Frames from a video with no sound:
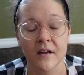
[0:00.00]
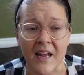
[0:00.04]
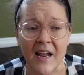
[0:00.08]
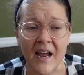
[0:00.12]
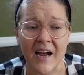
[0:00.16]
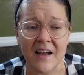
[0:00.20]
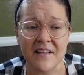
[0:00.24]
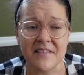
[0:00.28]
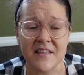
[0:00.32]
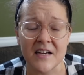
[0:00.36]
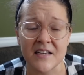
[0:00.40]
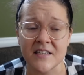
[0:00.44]
I
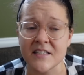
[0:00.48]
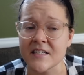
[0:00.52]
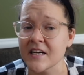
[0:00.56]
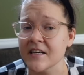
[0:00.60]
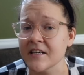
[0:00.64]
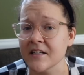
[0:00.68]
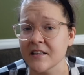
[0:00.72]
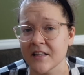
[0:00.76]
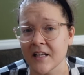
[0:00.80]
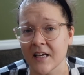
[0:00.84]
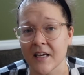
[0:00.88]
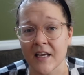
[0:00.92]
had that
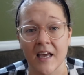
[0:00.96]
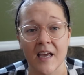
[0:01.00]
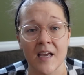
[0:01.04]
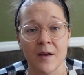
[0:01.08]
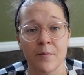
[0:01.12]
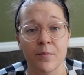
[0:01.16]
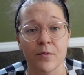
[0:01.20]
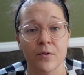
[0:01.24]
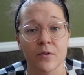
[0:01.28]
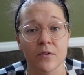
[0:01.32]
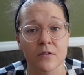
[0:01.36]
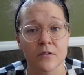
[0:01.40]
done in like
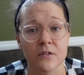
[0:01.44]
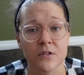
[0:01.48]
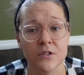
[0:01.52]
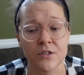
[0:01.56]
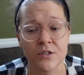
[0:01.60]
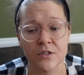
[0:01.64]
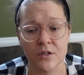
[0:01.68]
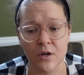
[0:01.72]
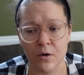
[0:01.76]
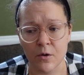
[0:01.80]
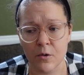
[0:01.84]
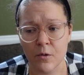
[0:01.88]
April or
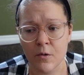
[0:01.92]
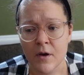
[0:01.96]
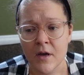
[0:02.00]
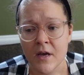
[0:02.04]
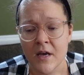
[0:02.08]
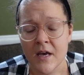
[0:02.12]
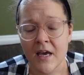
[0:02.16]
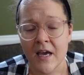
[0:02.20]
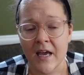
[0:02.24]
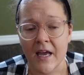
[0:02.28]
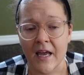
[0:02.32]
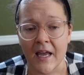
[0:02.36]
so,
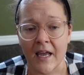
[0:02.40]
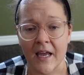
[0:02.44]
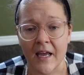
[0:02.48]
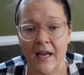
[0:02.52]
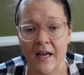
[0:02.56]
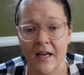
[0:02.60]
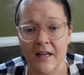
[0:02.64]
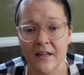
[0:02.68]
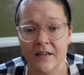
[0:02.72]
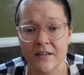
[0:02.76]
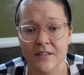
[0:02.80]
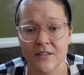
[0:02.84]

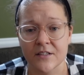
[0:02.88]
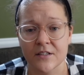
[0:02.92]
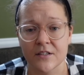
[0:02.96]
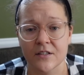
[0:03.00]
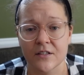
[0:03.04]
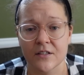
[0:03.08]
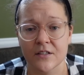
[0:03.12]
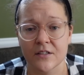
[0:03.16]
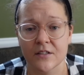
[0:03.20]
and